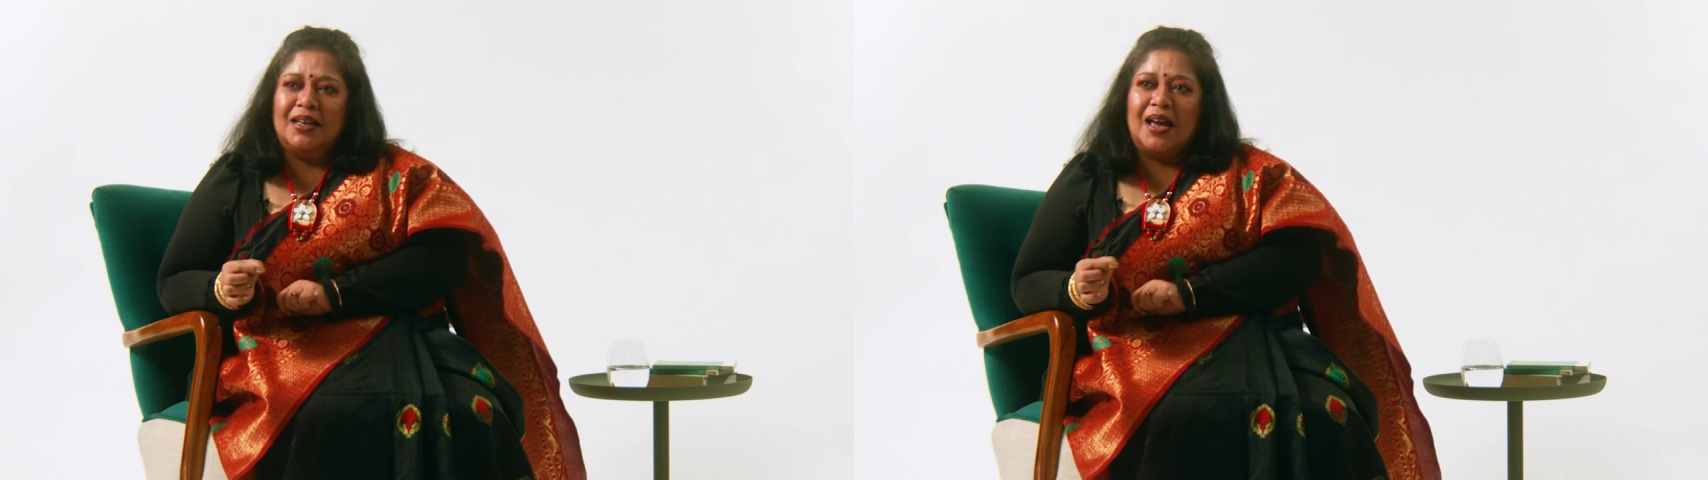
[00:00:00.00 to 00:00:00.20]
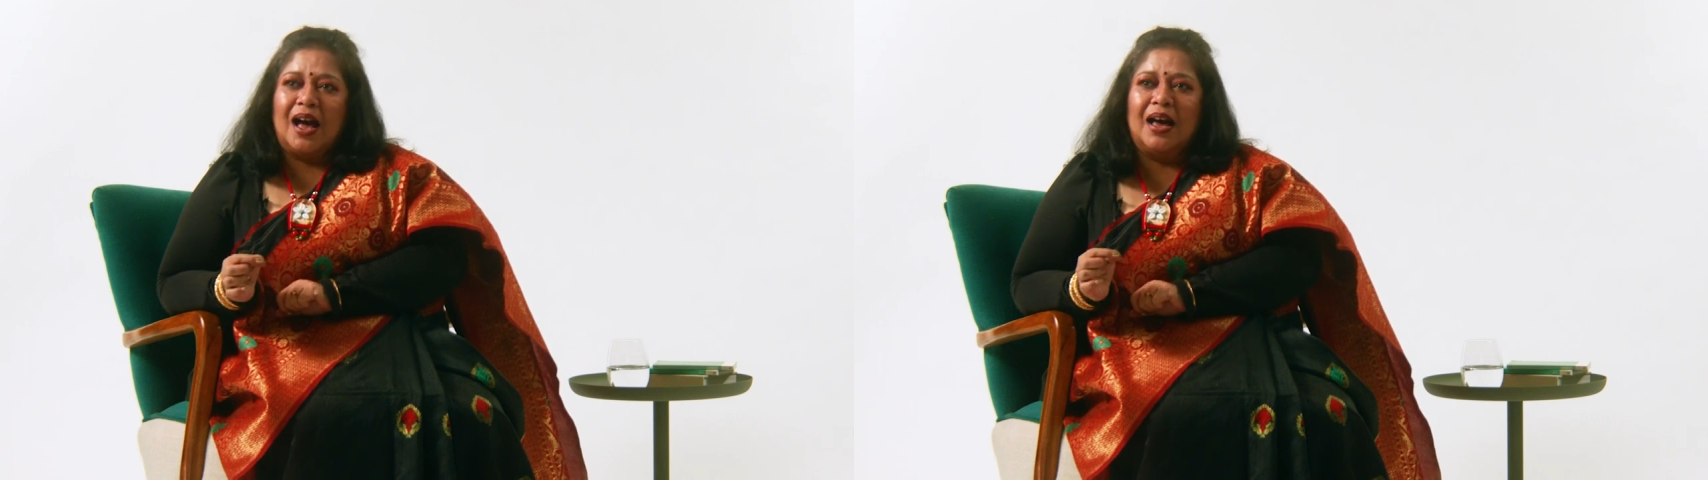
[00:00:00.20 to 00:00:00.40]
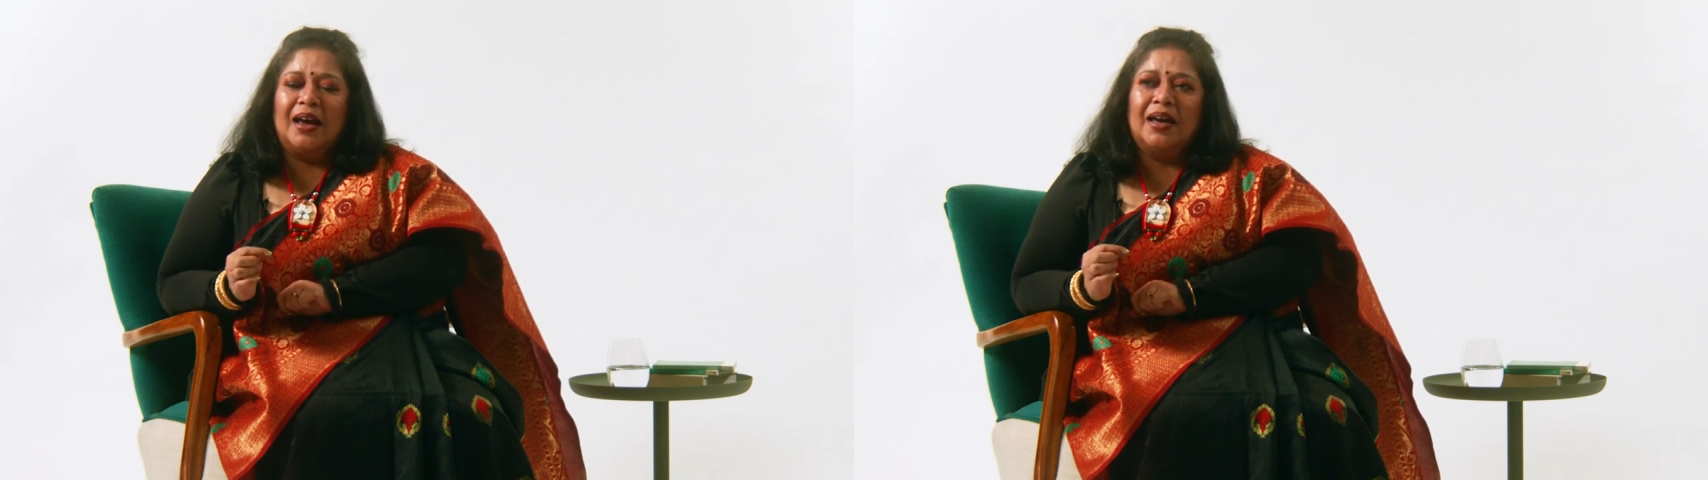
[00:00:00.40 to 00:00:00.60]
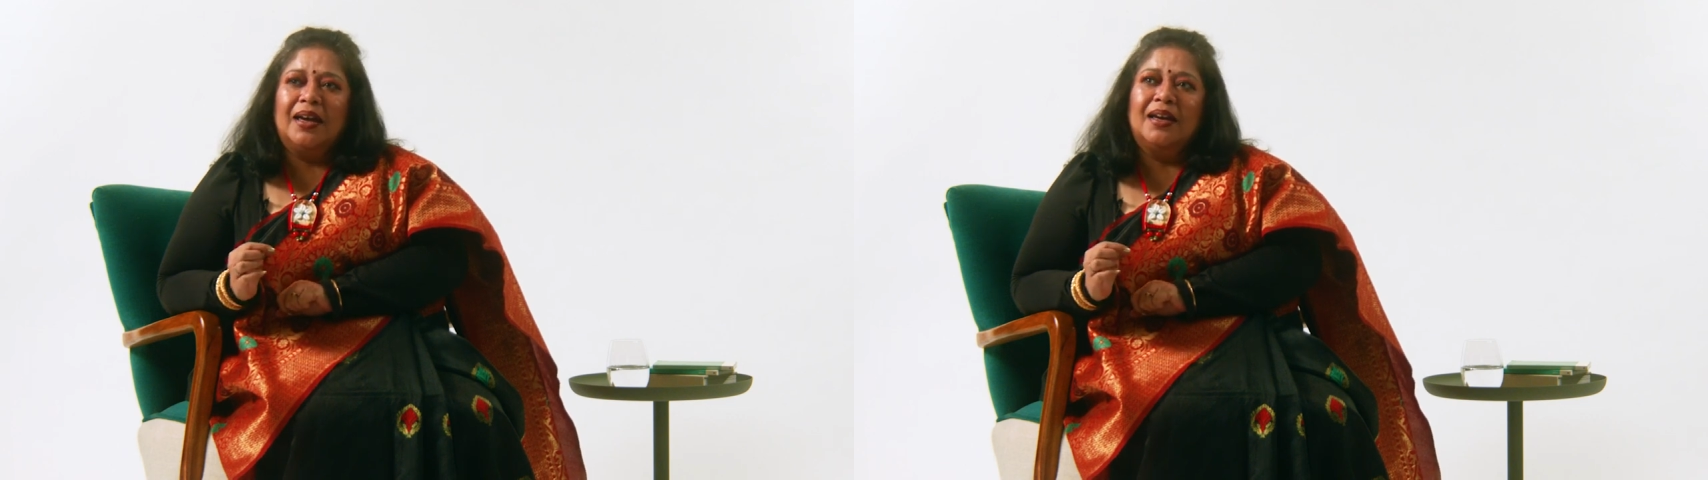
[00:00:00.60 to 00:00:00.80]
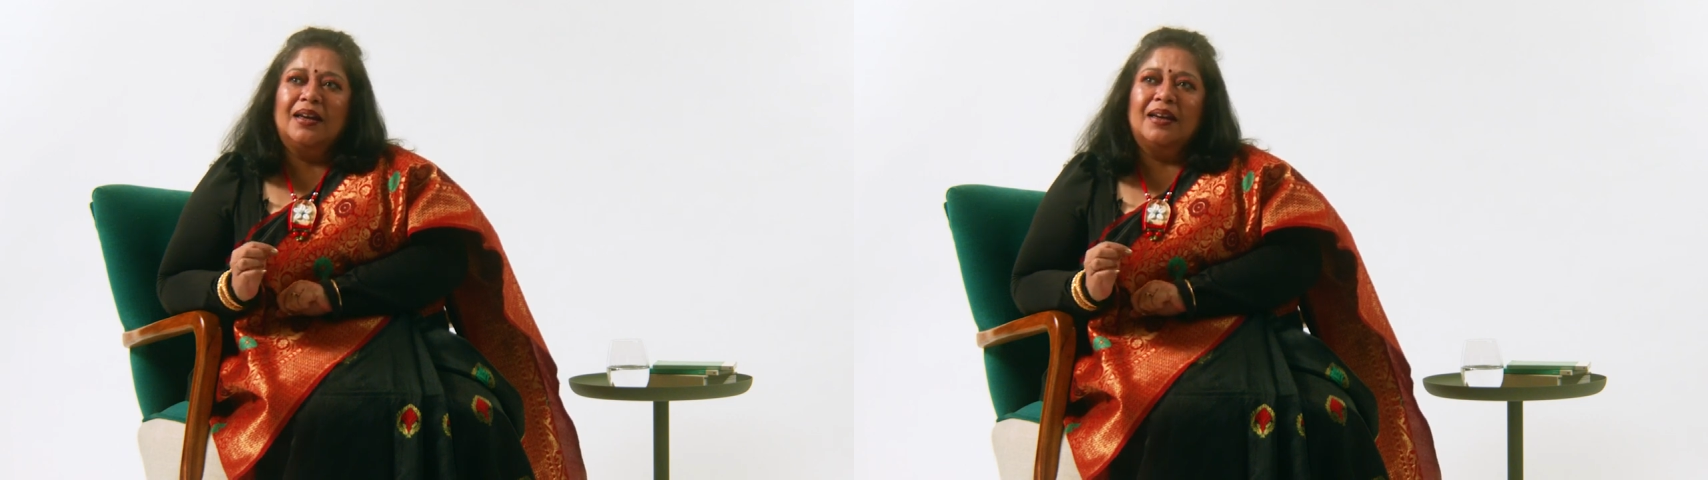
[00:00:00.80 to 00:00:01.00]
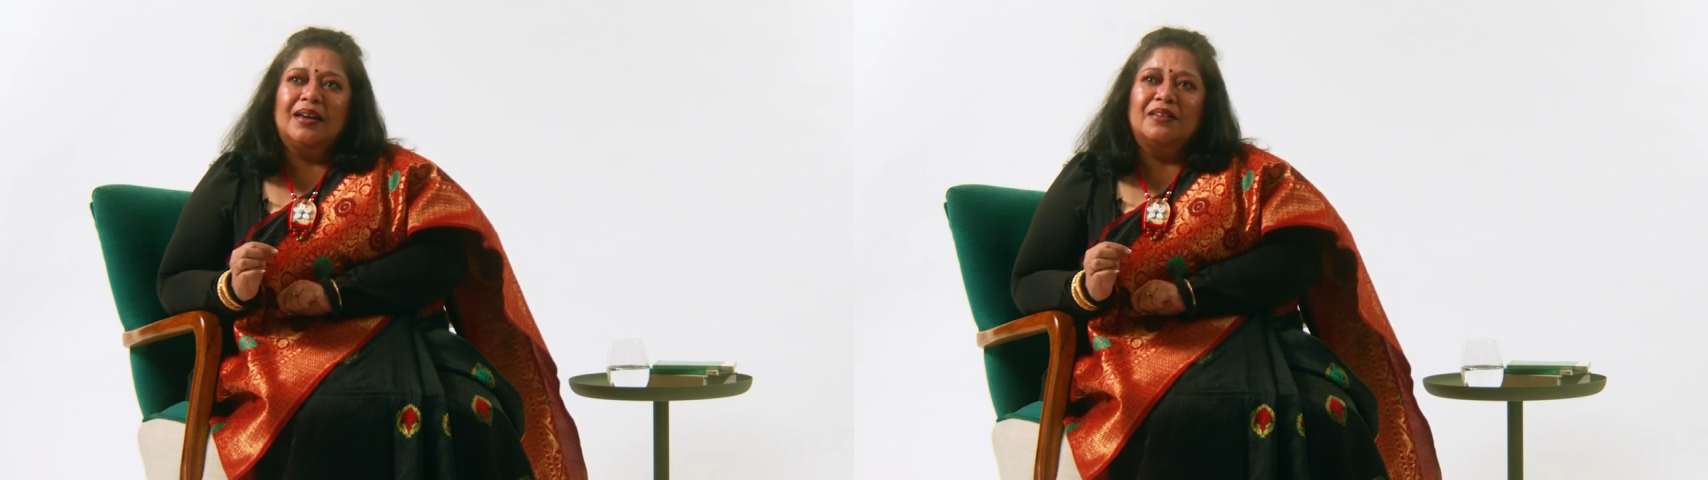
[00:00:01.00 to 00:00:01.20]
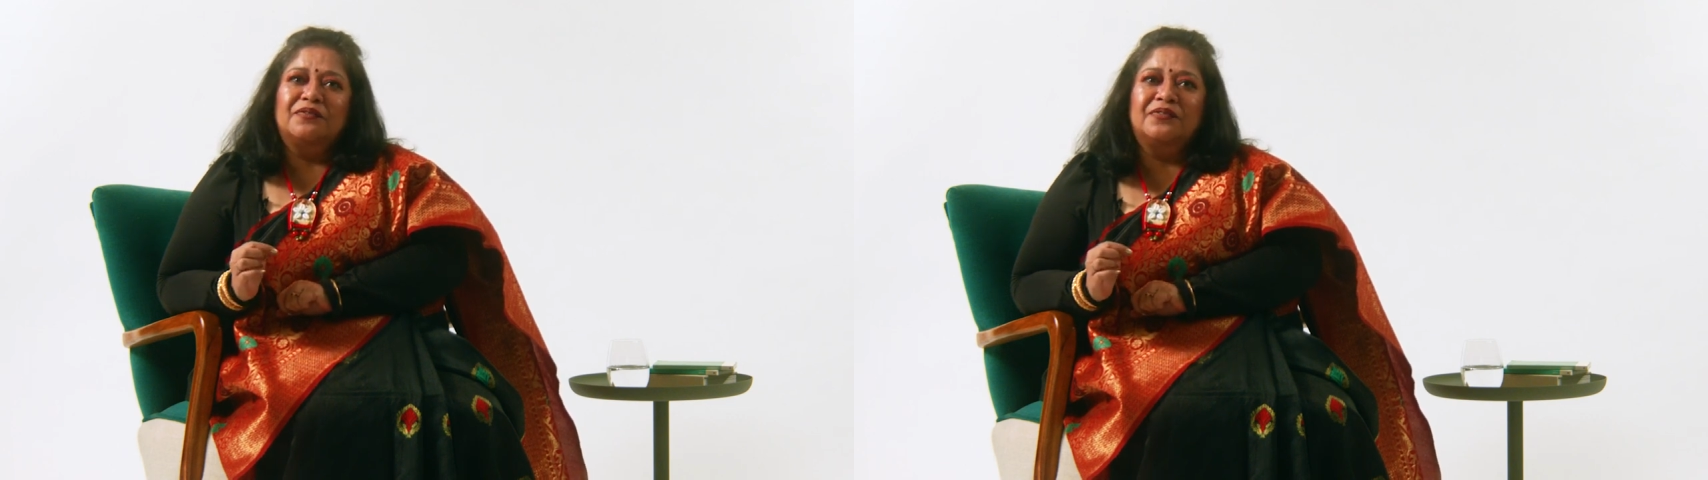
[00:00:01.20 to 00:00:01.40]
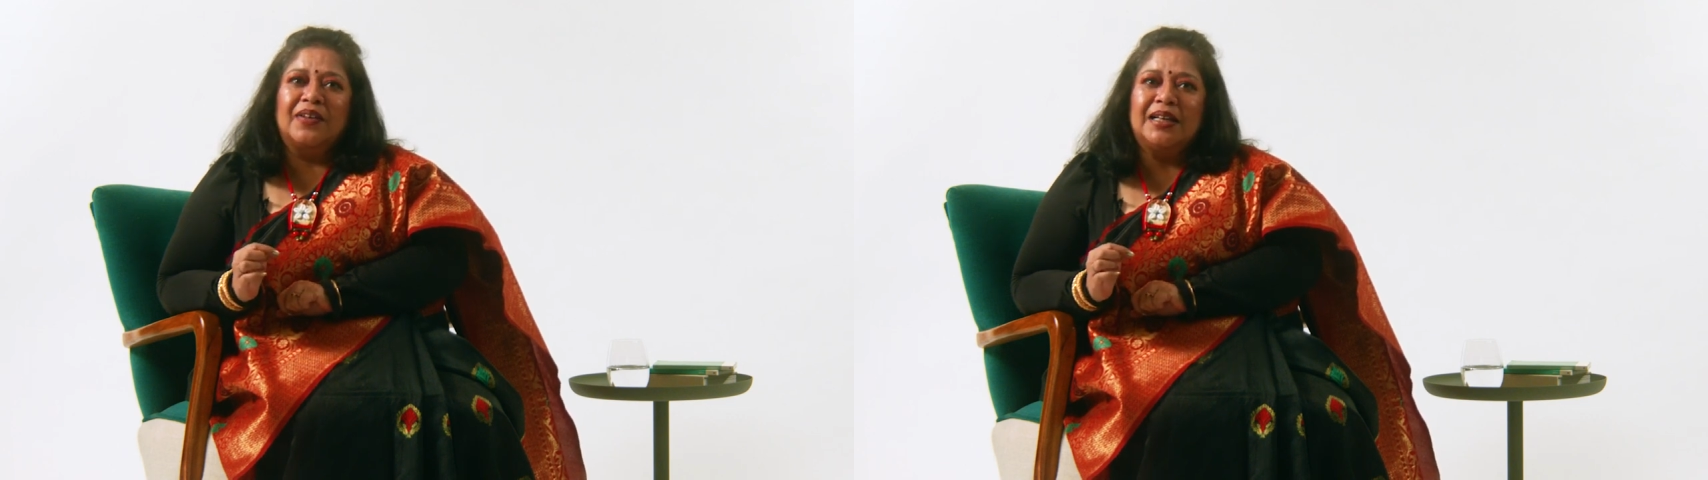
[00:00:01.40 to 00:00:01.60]
I
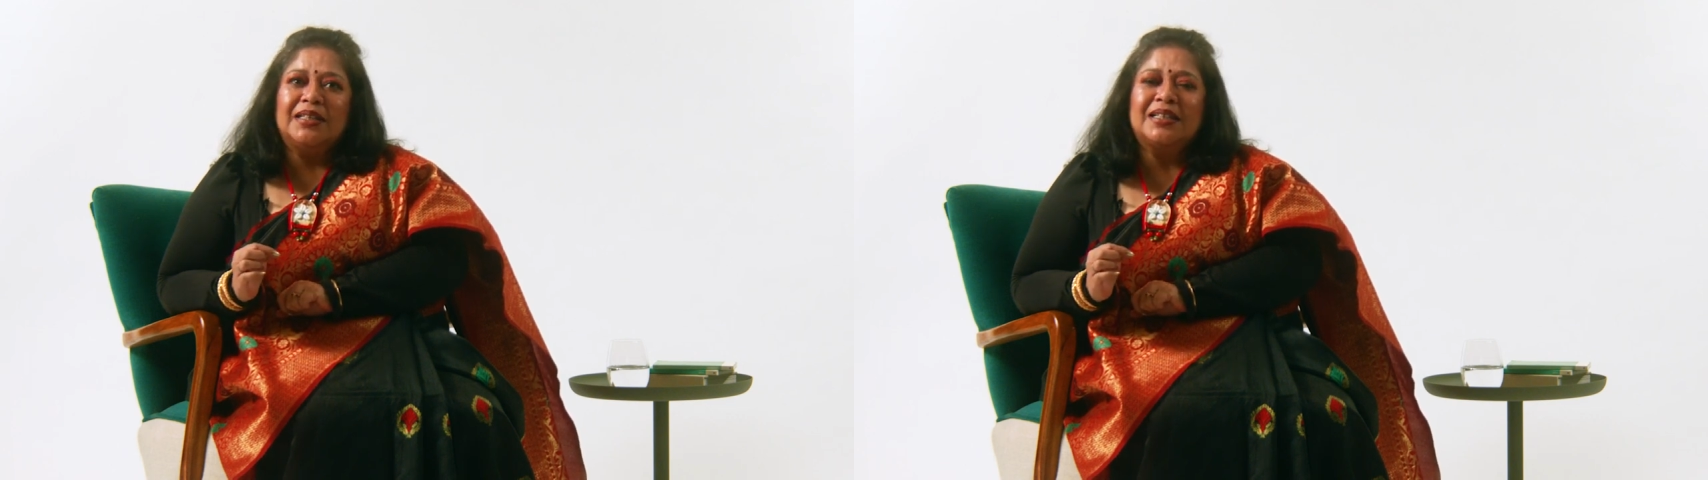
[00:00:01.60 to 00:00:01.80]
felt